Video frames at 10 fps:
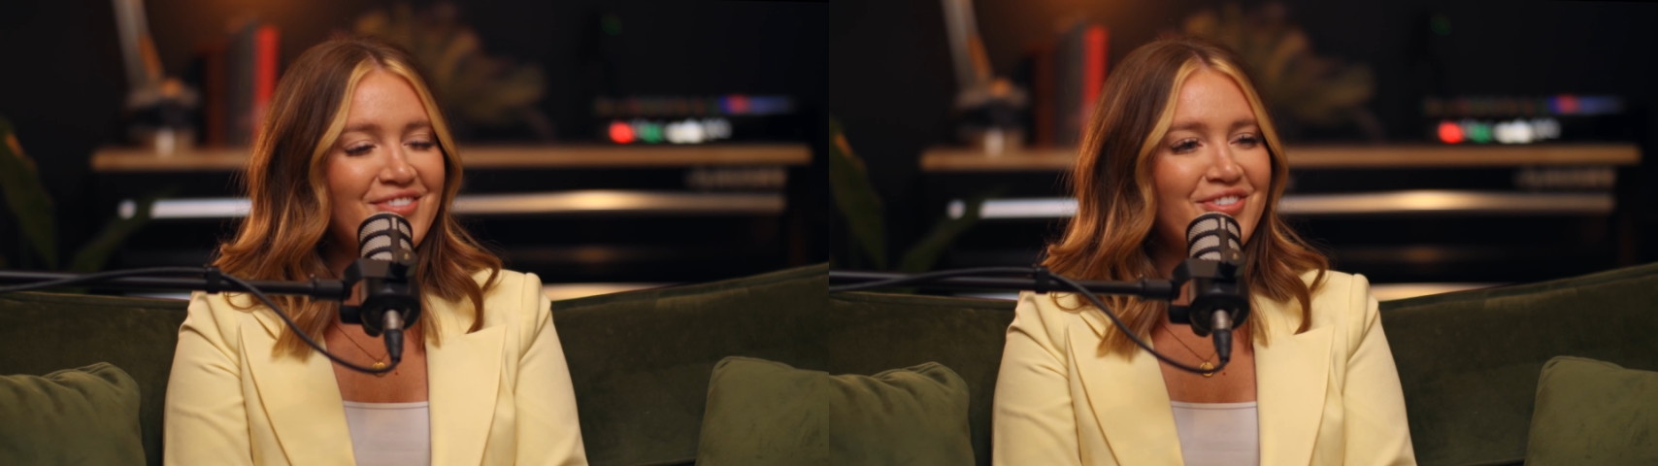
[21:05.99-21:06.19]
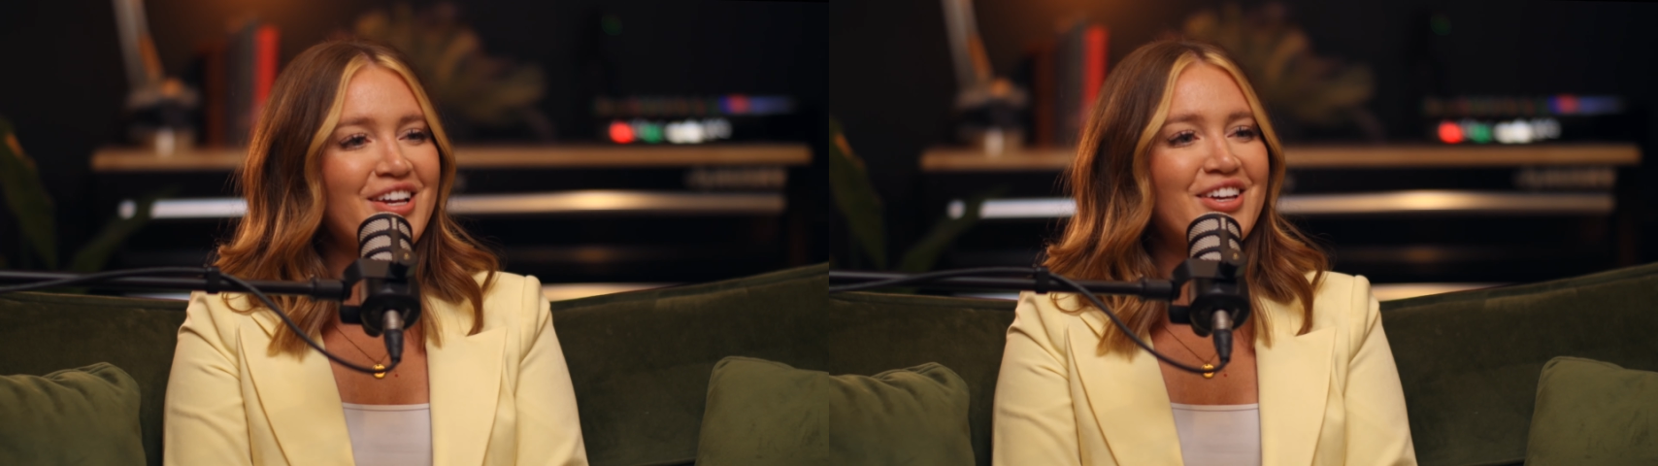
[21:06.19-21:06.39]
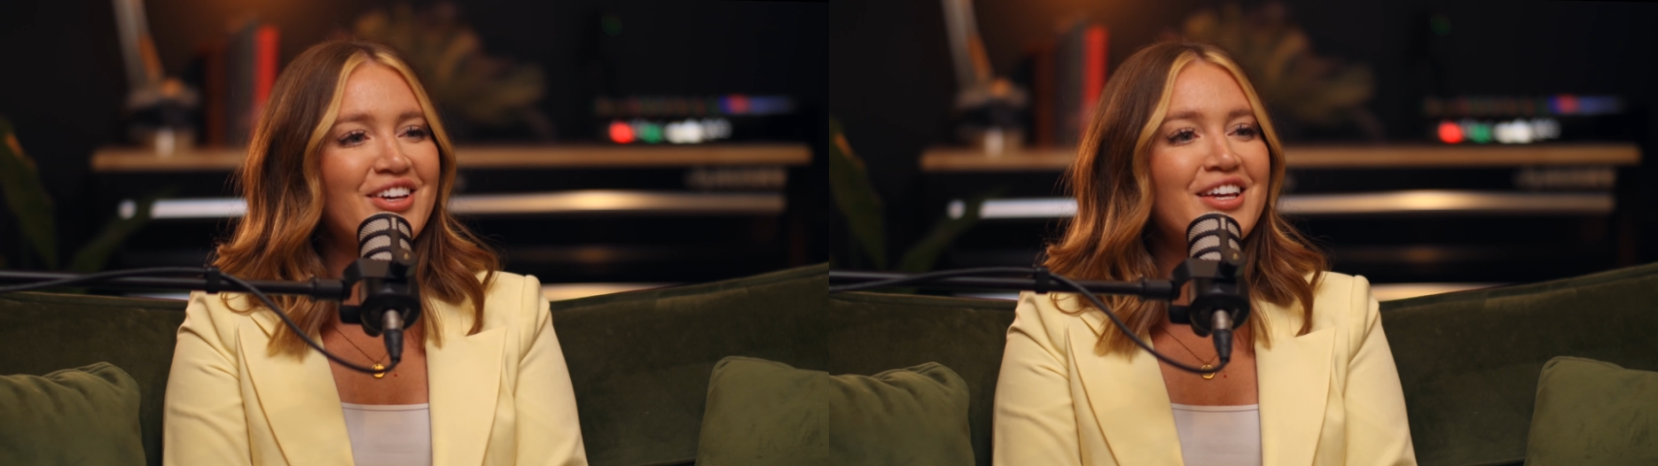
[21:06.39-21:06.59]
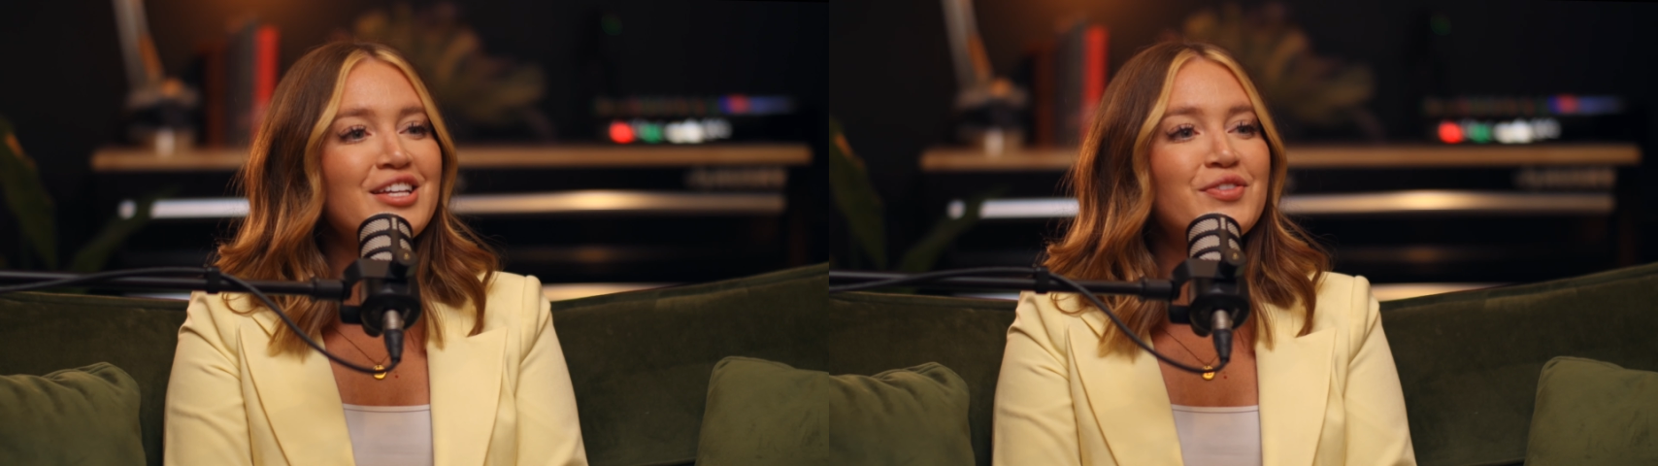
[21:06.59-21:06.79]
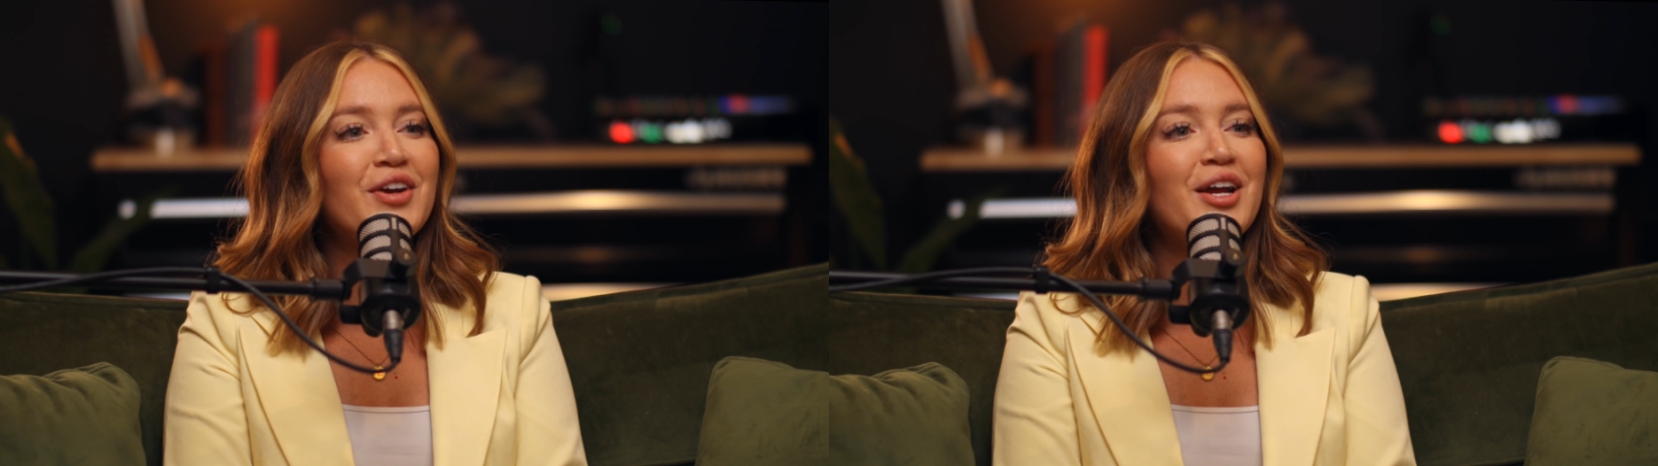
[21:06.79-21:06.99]
Free
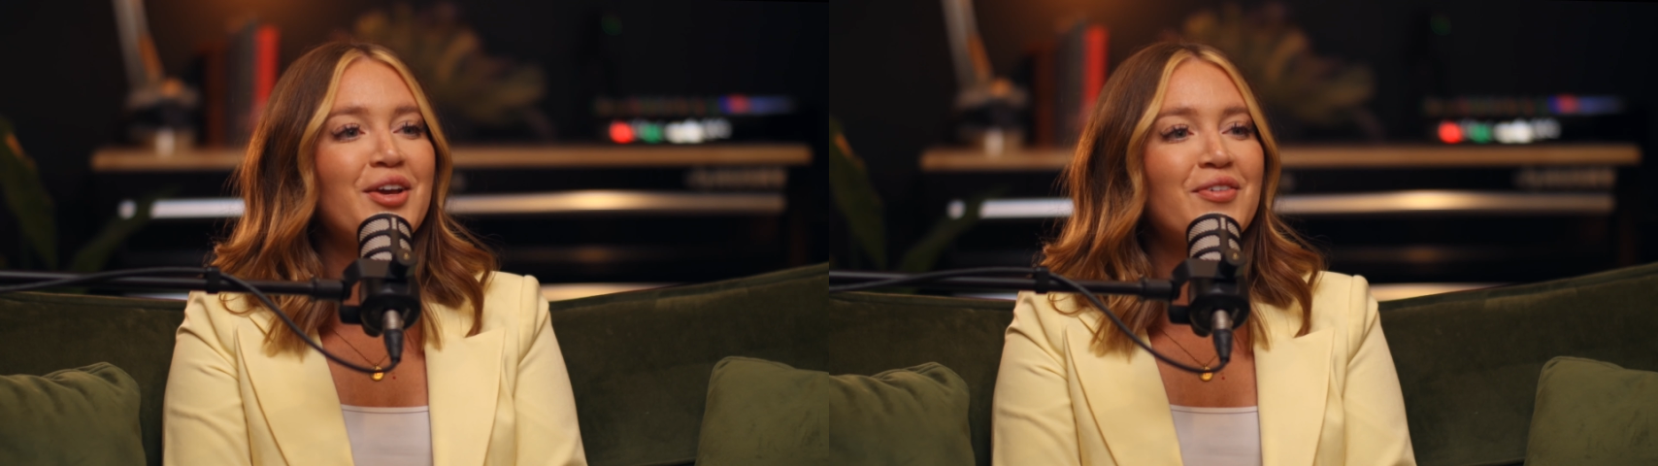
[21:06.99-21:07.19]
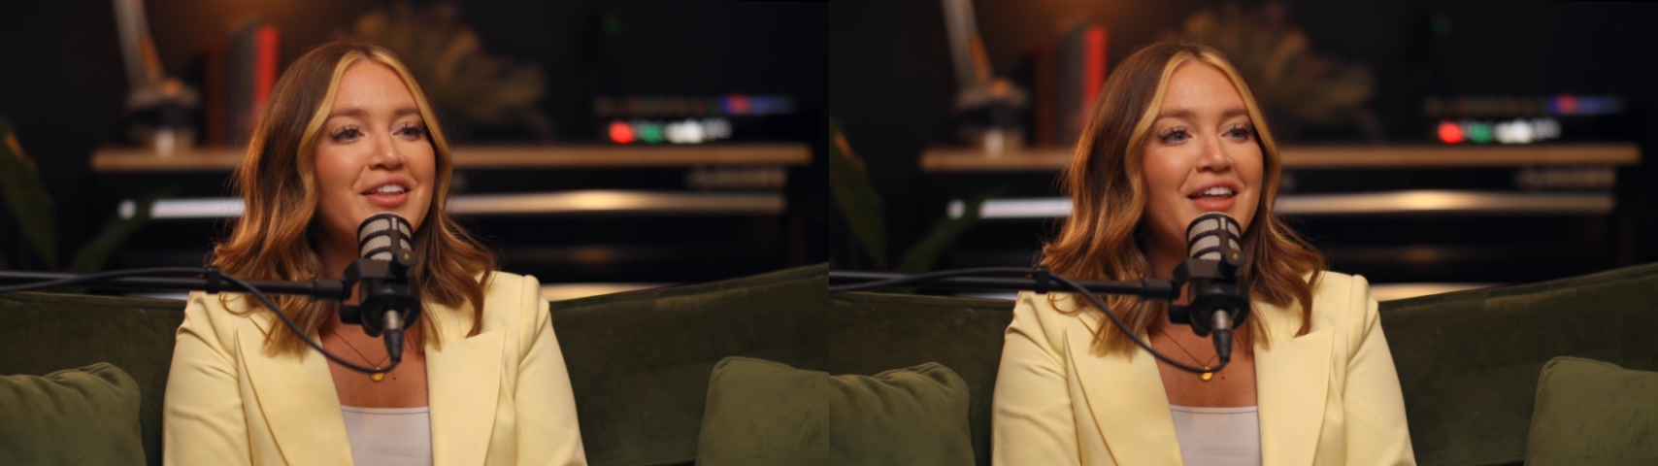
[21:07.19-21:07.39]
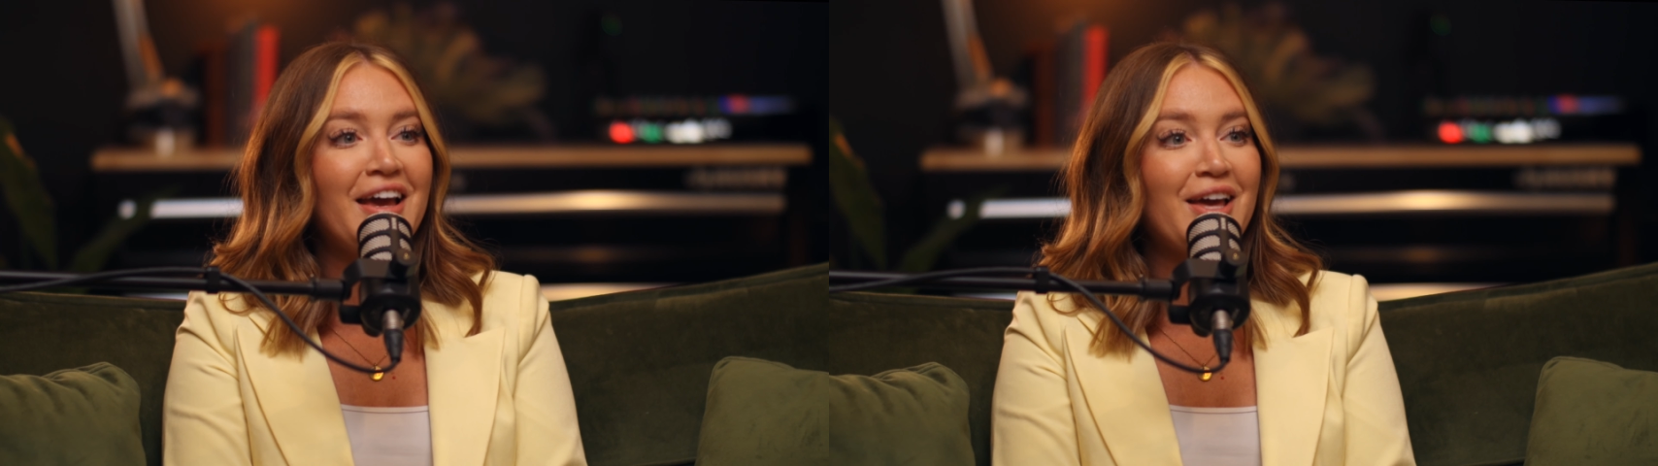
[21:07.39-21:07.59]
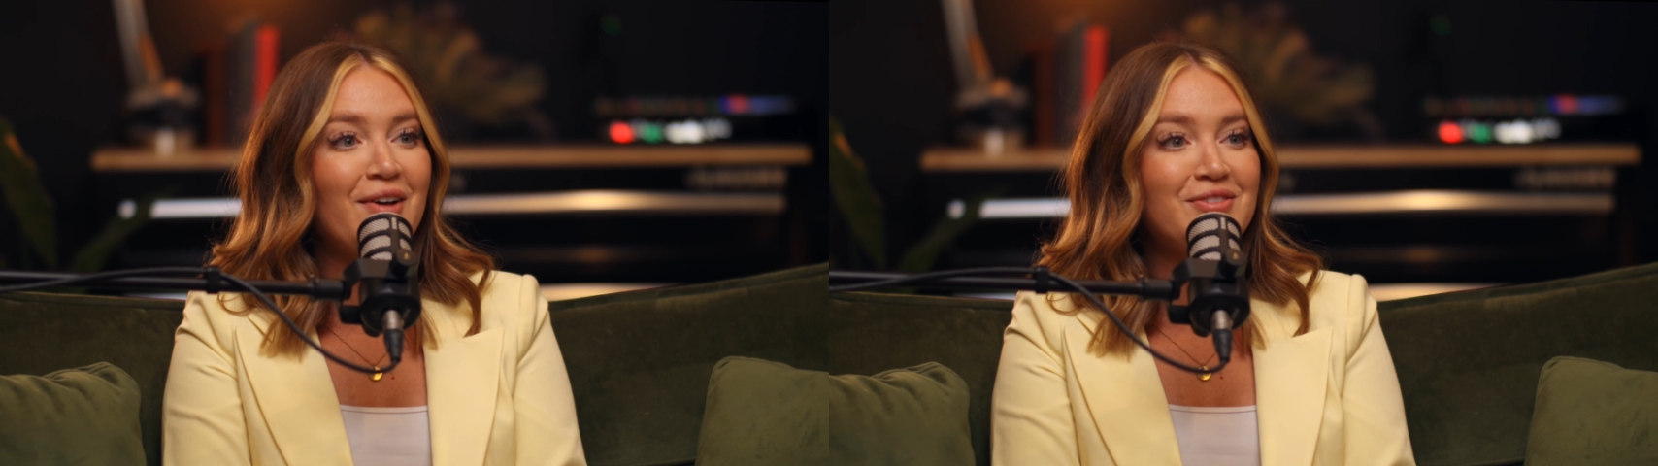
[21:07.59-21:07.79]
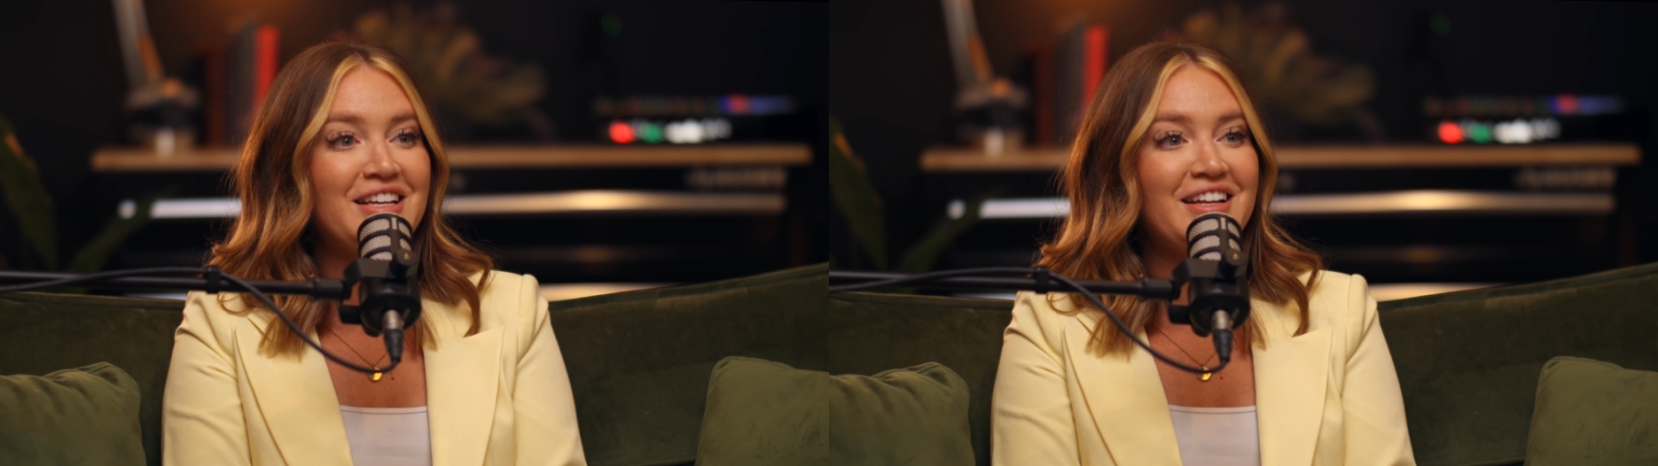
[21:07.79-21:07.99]
cookies for anyone that
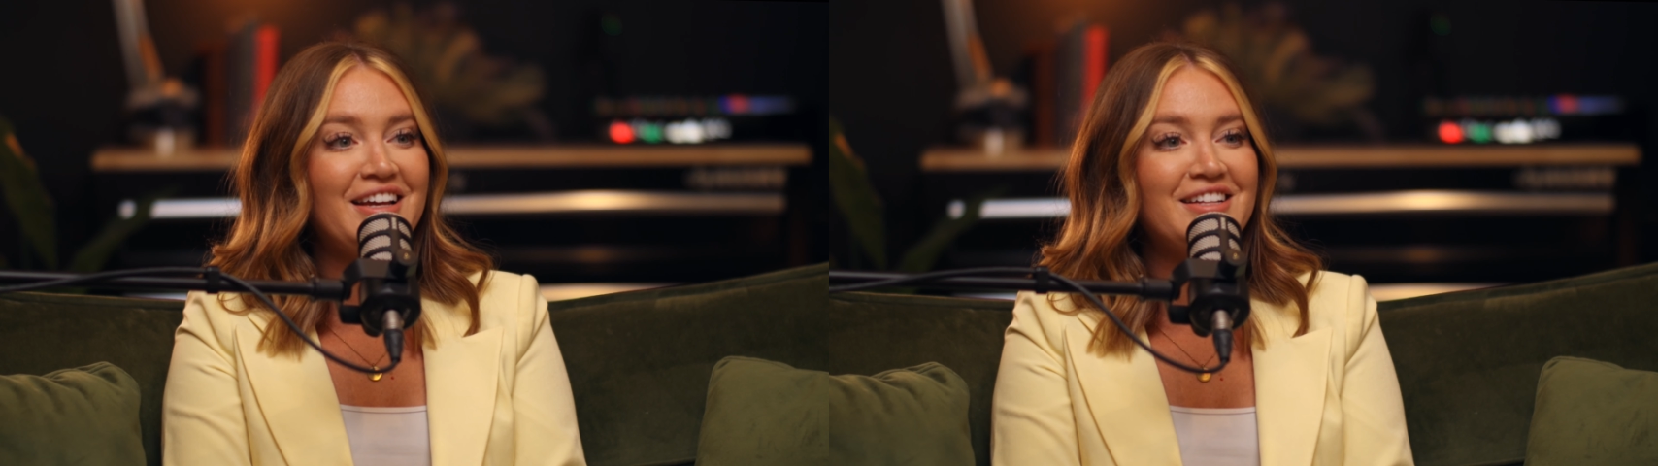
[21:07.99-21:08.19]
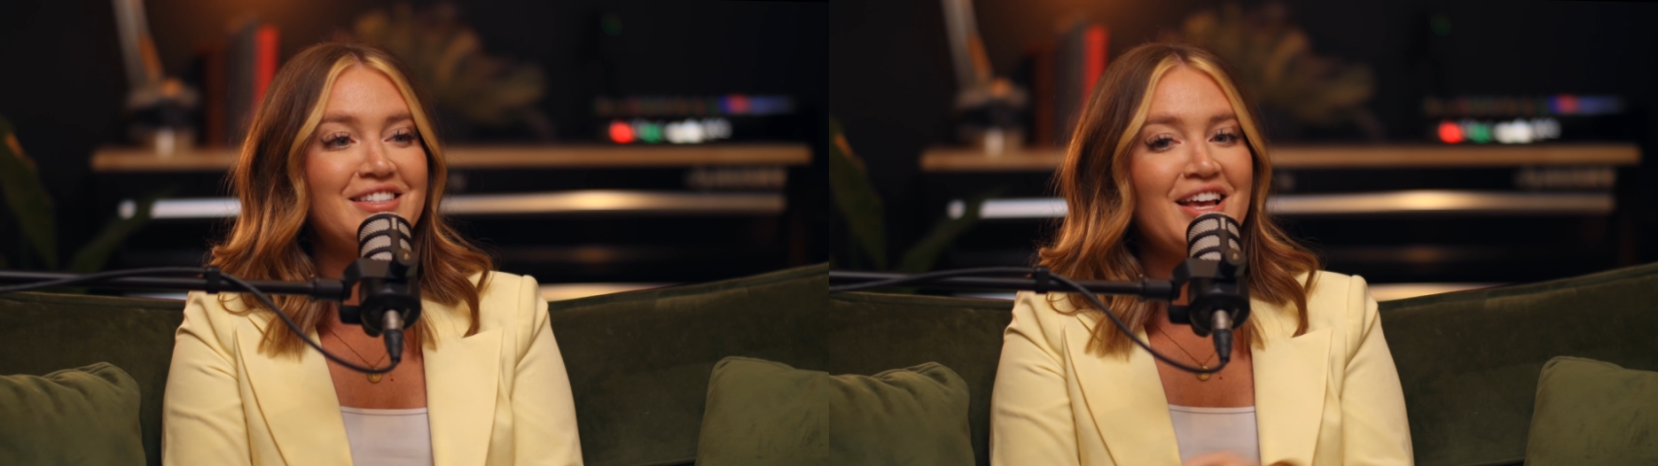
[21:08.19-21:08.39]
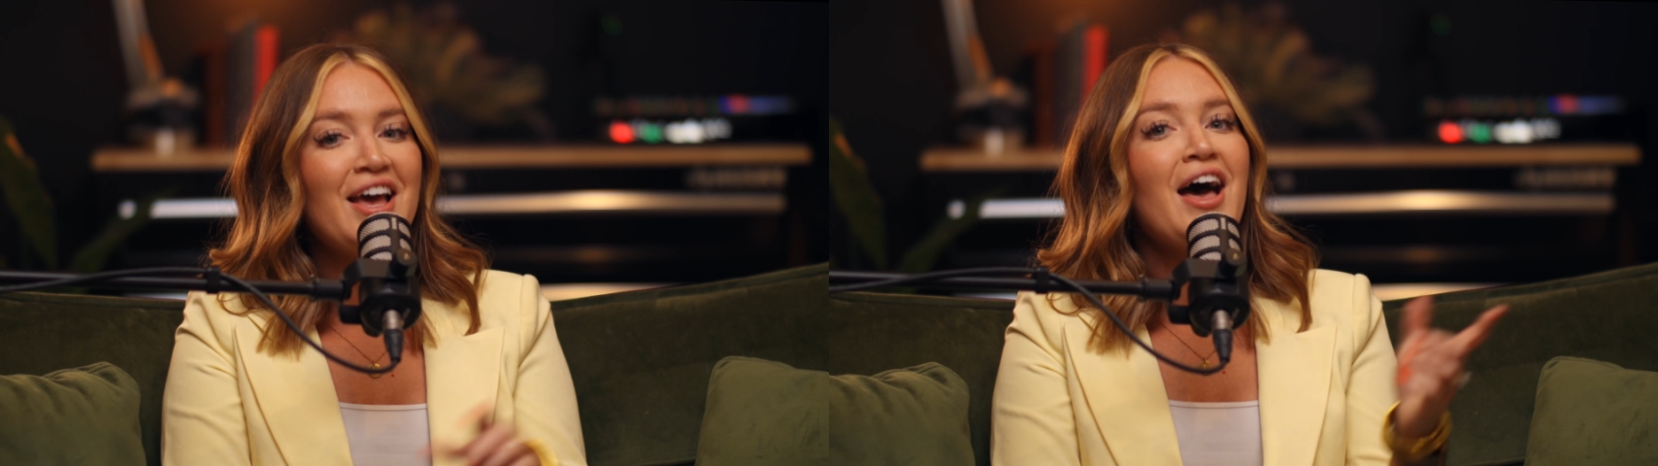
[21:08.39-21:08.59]
comes and gets